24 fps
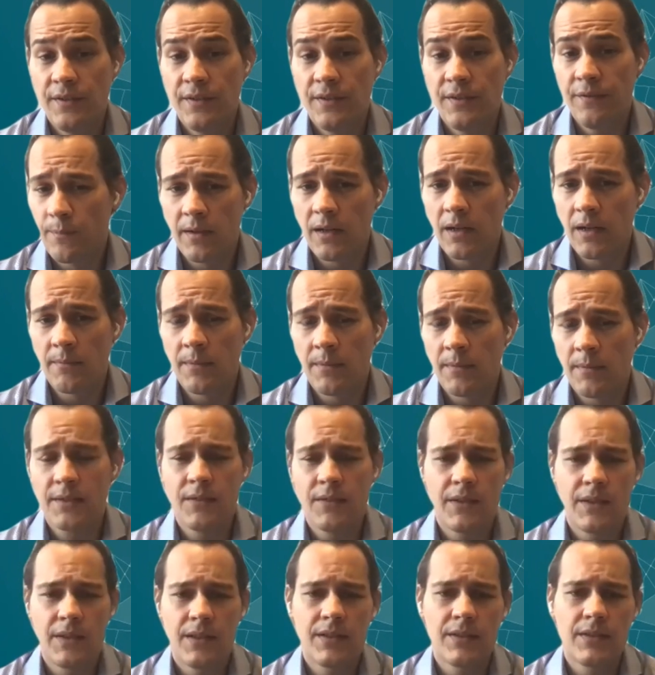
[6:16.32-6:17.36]
Chief
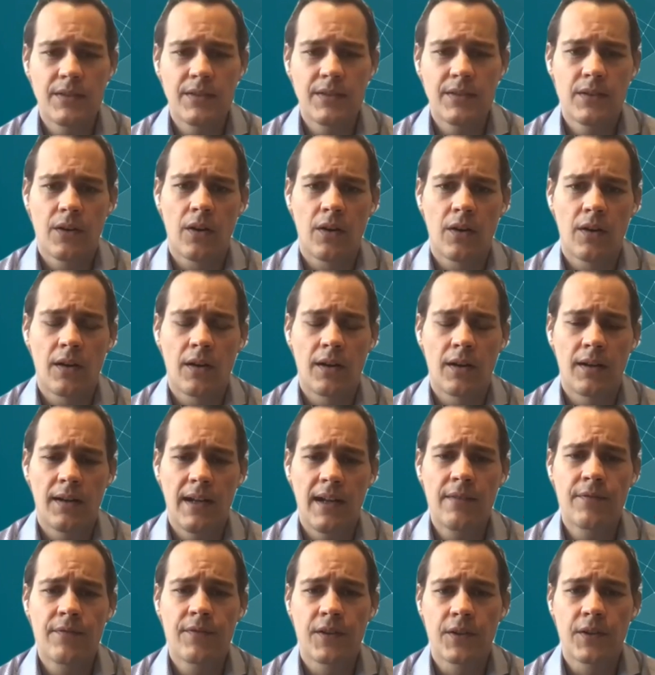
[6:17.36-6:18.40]
among these
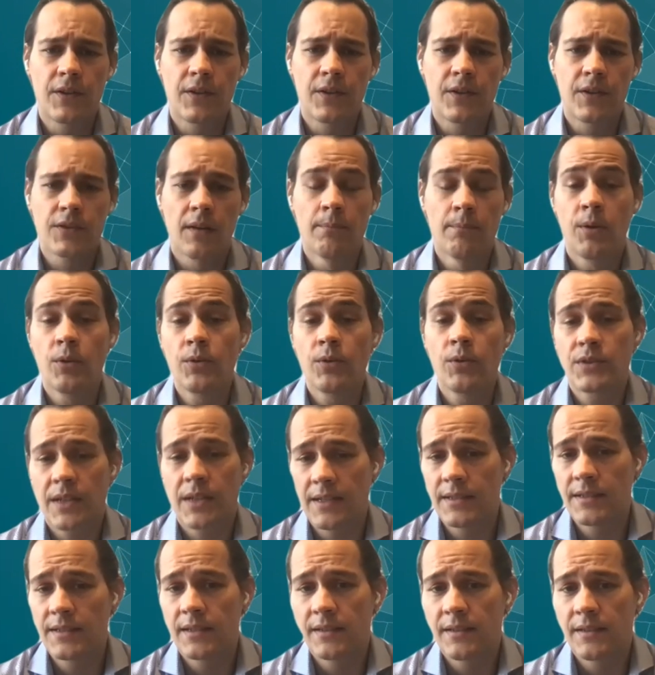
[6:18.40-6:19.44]
are efforts on
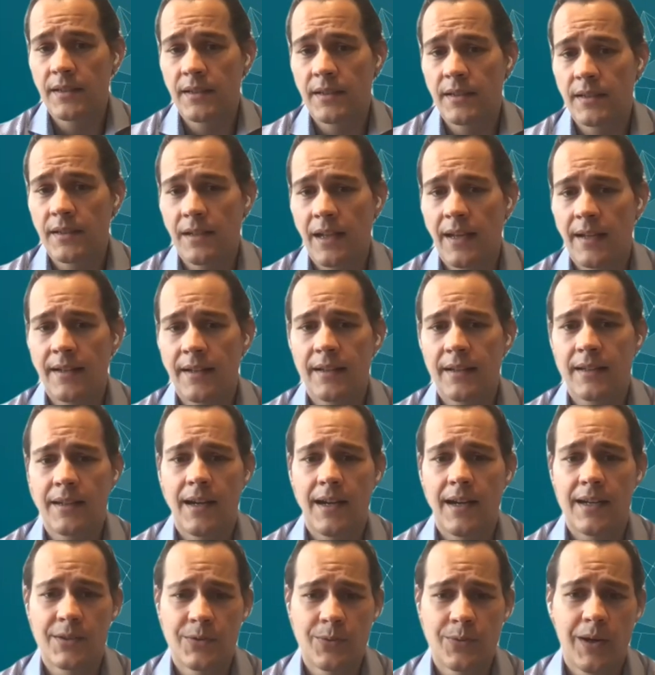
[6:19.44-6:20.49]
both sides of the
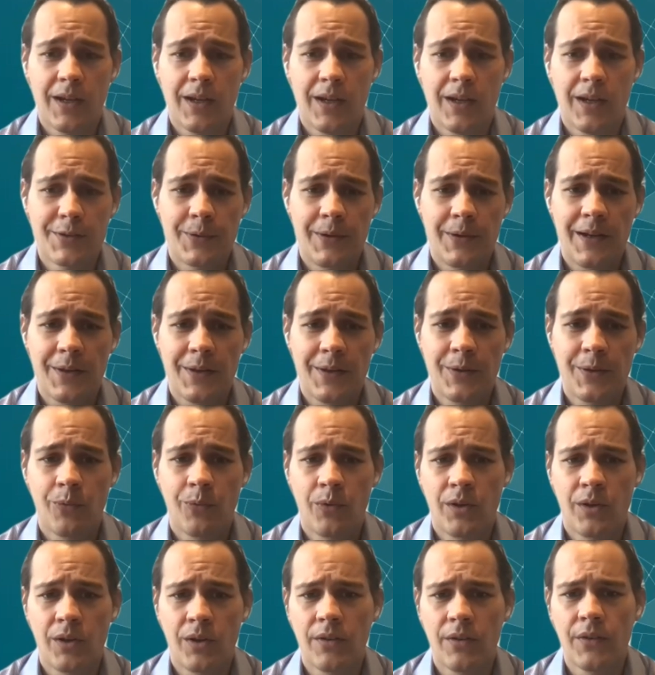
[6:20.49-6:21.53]
Atlantic, as well as around
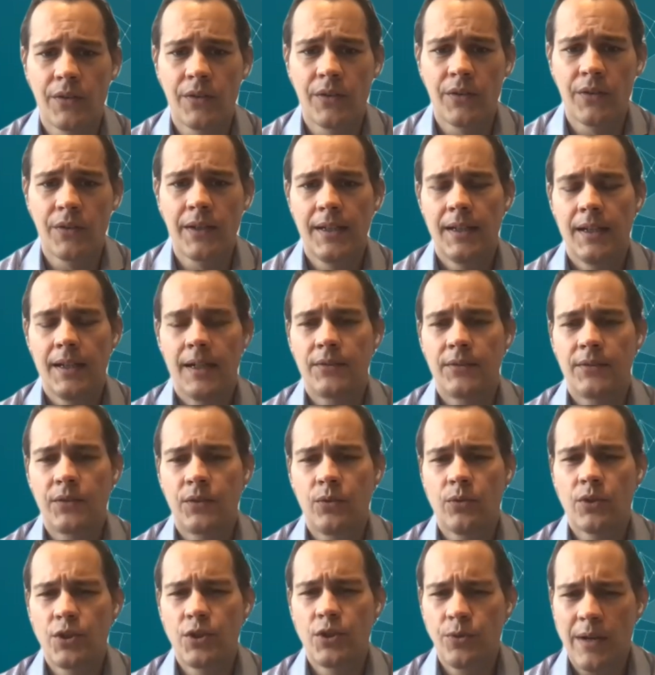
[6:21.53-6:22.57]
the world,
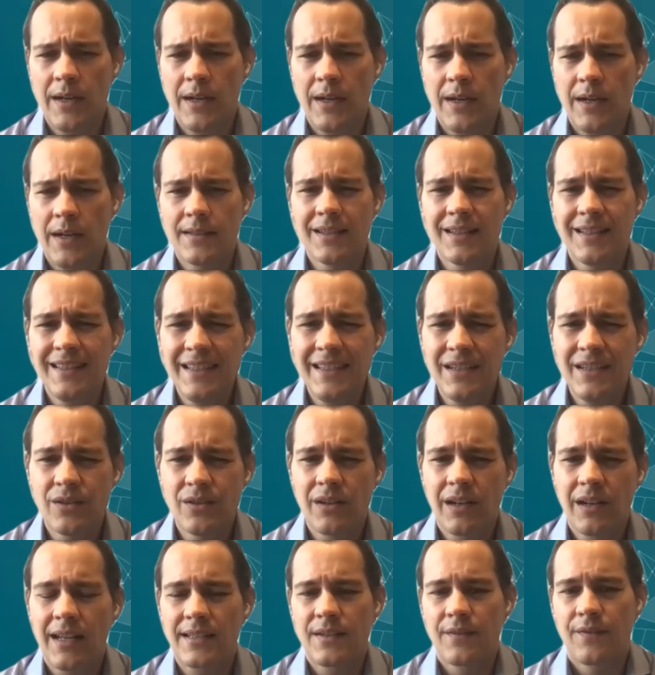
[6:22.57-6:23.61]
to address the
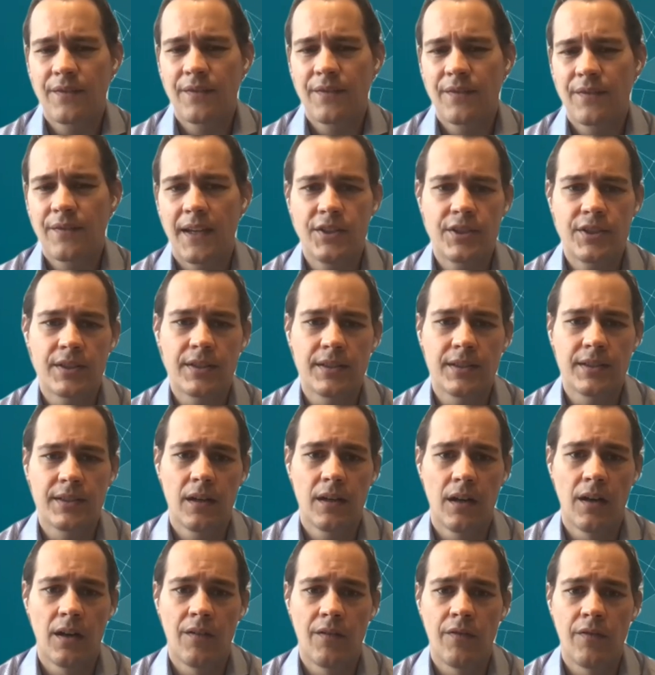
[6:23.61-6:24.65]
legal
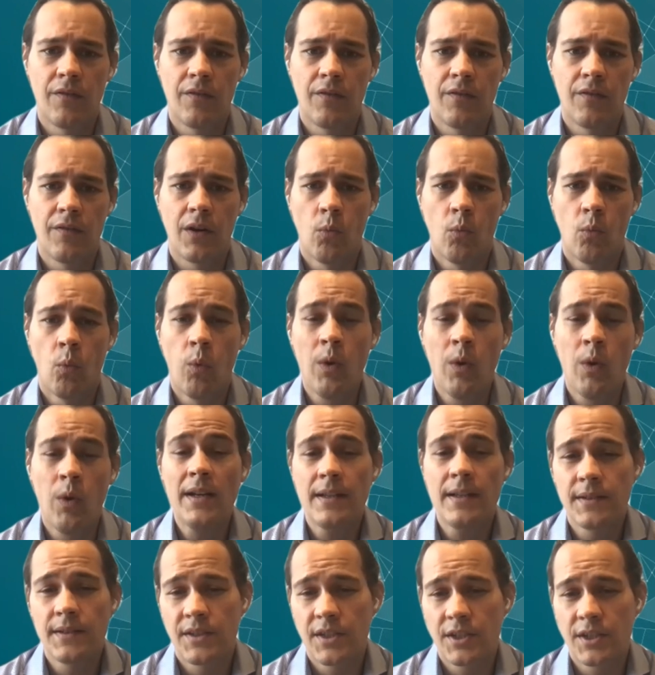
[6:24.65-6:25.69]
classification of
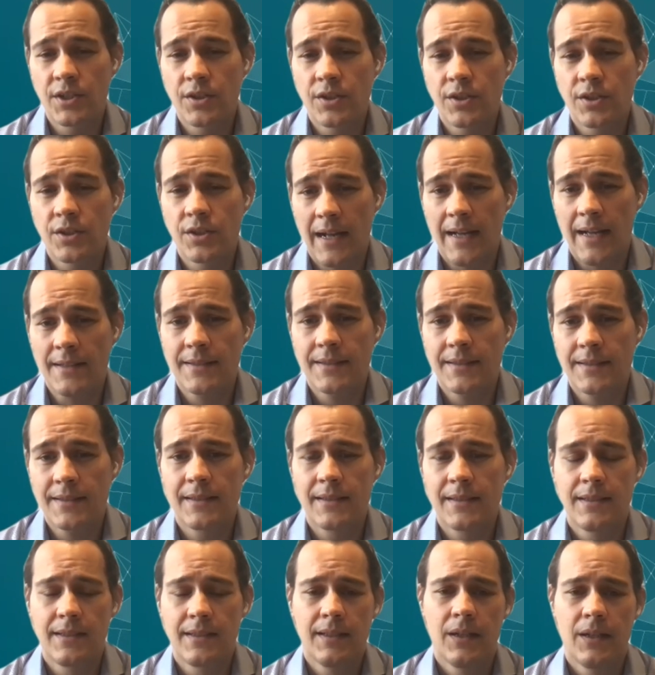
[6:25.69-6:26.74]
what is a digital
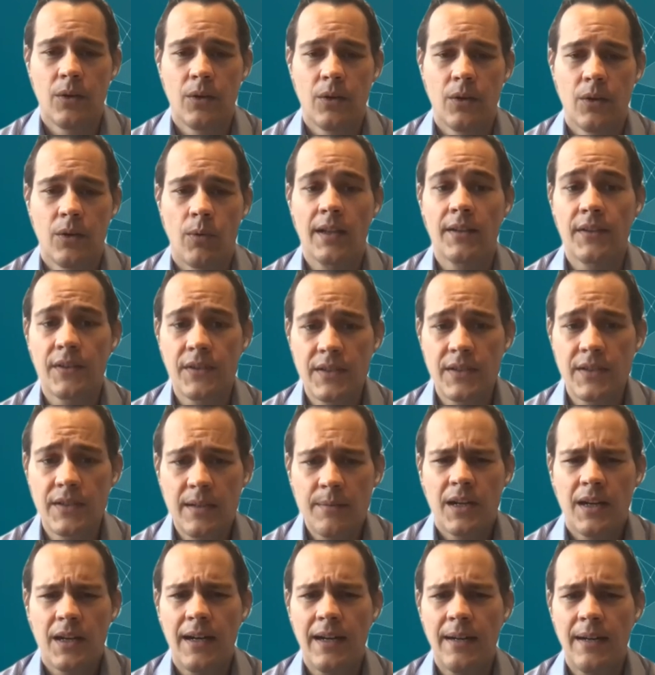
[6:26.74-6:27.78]
asset, while at the
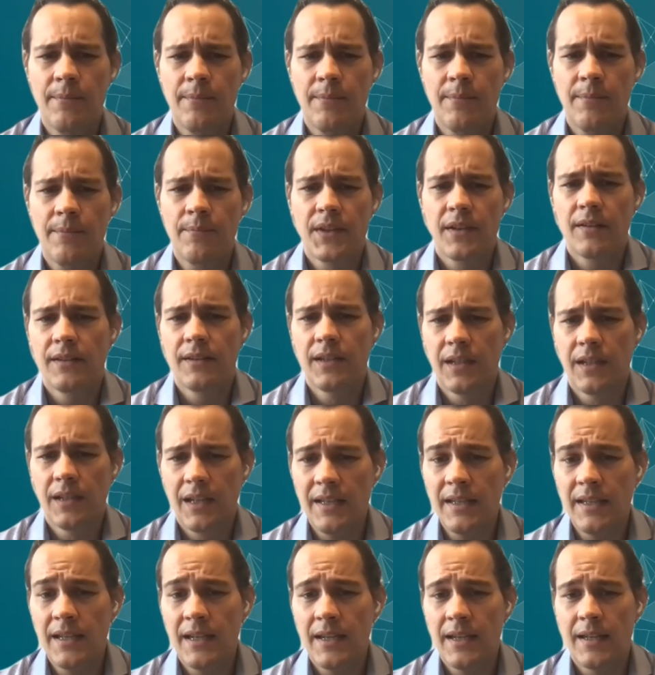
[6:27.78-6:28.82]
same time
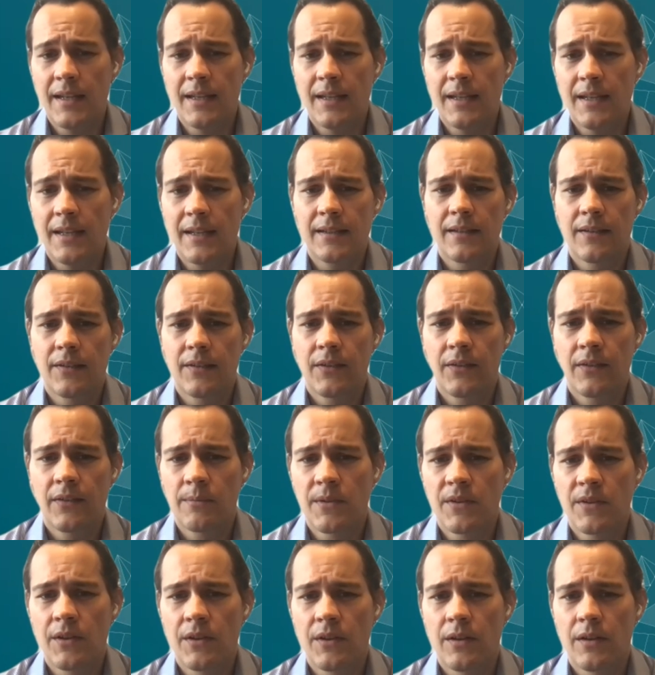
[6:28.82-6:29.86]
delineating
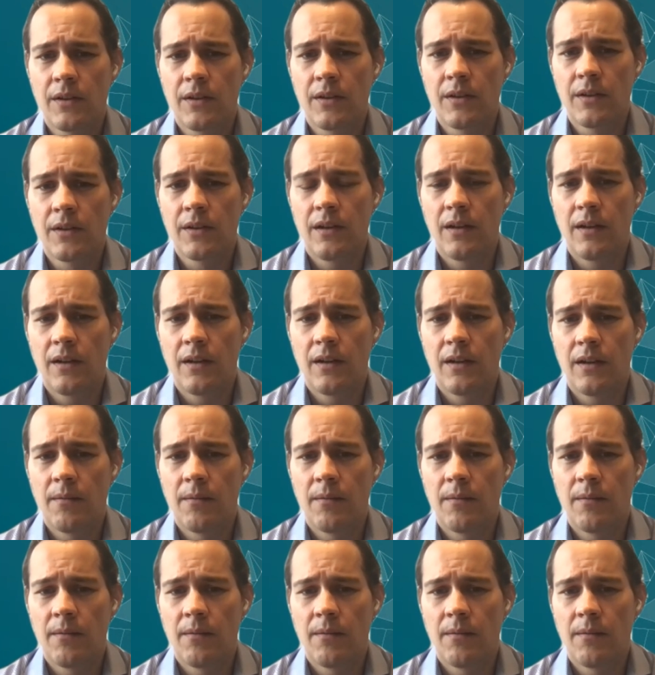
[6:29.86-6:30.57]
some of the